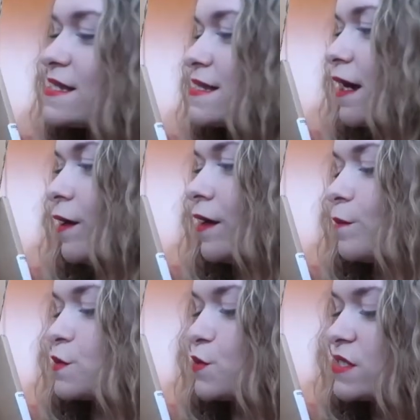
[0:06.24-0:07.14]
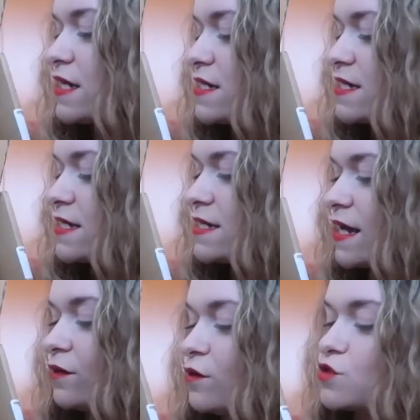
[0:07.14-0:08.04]
is how it comes presented.
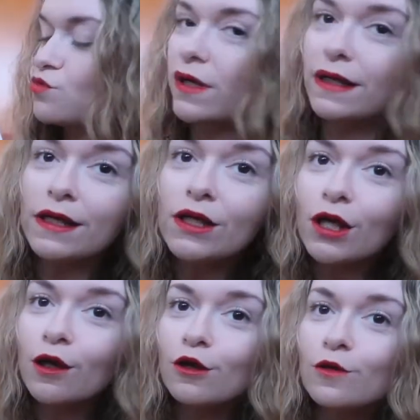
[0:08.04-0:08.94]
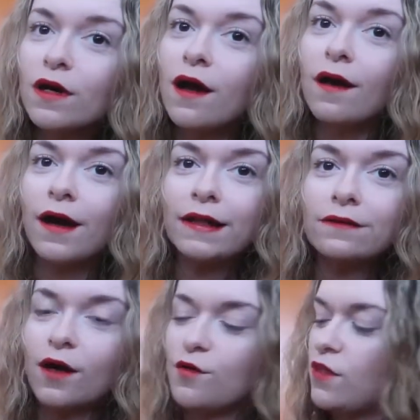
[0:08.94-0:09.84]
It looks really cute. I
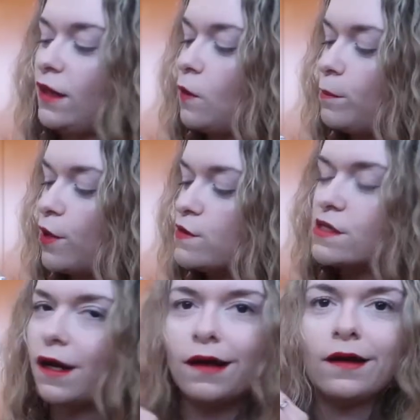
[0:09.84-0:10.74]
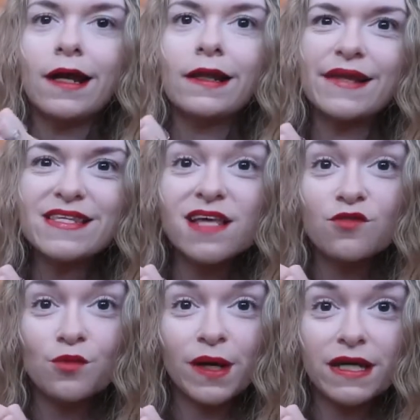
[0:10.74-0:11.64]
love the little postcard. Let's have
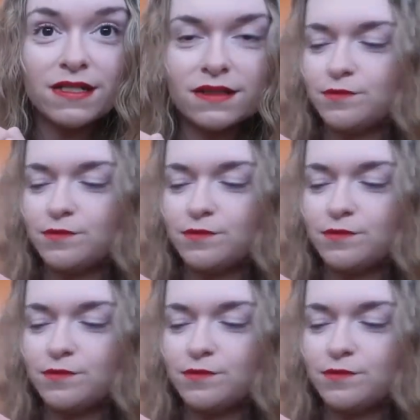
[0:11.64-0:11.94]
a read.